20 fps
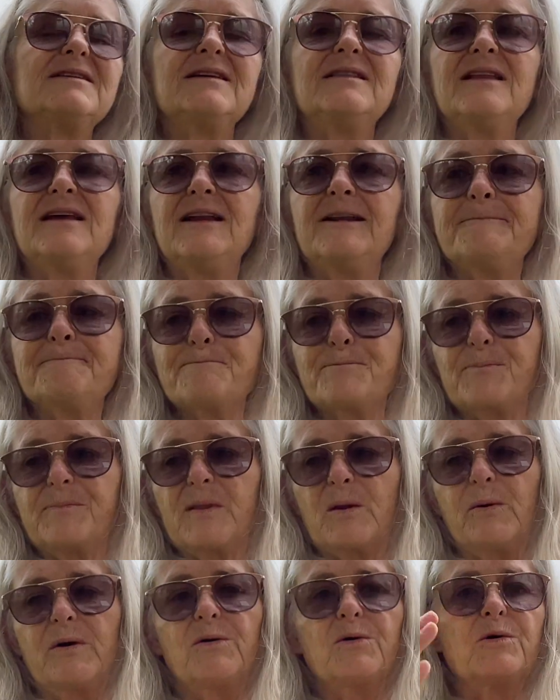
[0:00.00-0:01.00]
And then
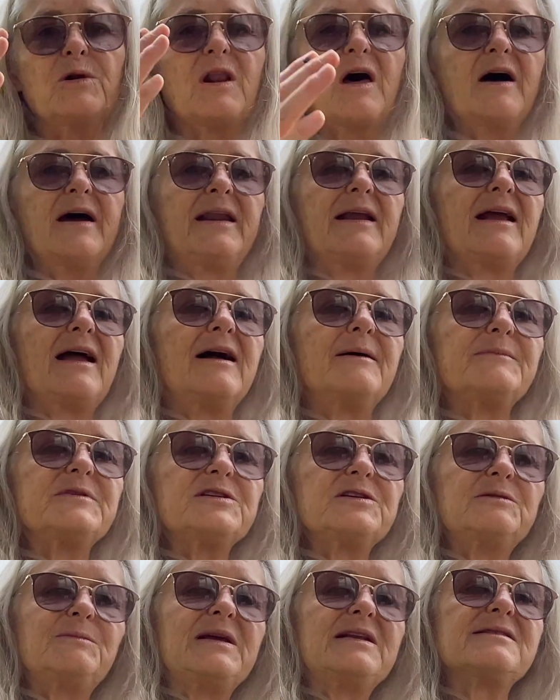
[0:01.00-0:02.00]
we're all lining up
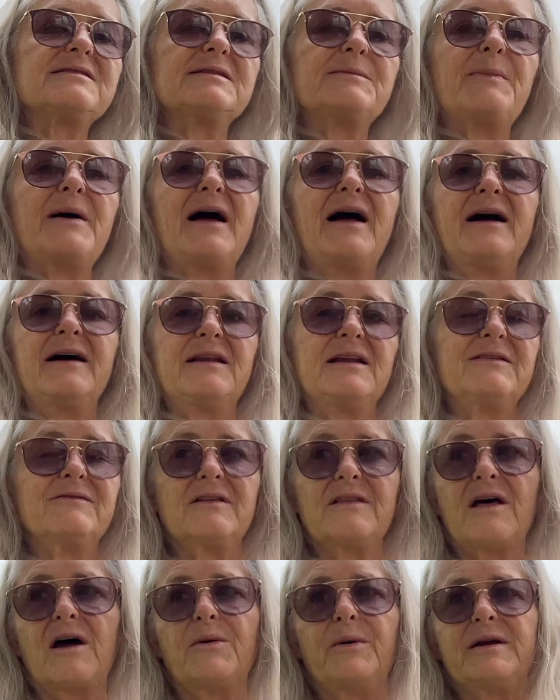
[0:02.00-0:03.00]
2 meters apart,
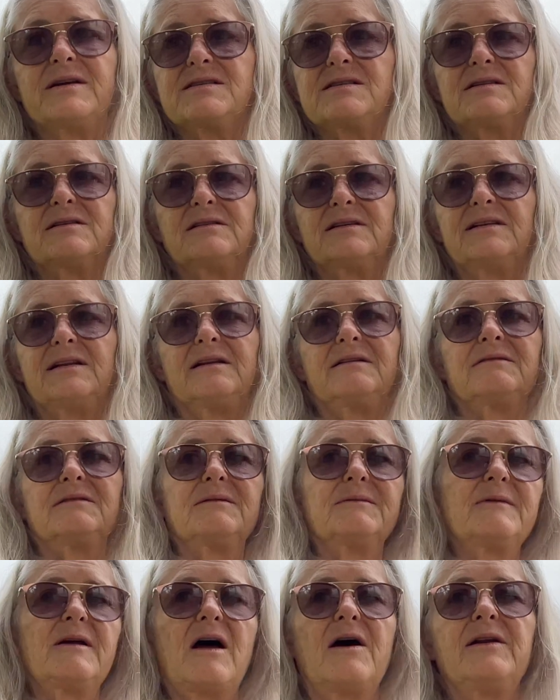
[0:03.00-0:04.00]
even though we're still in
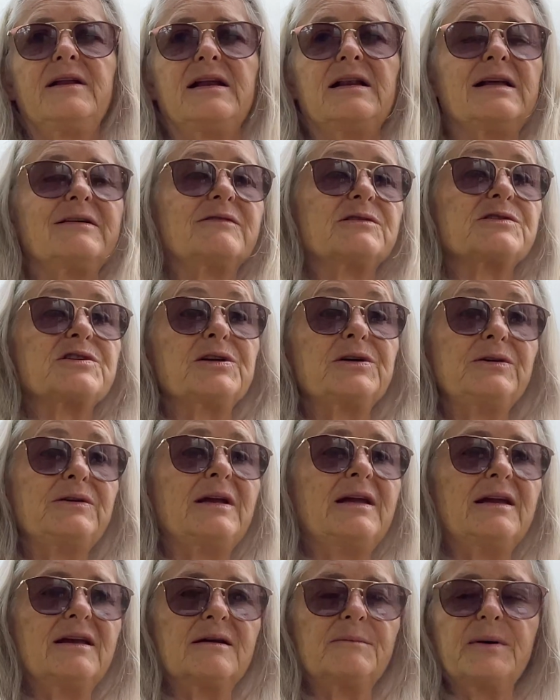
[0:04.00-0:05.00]
only level 2 here.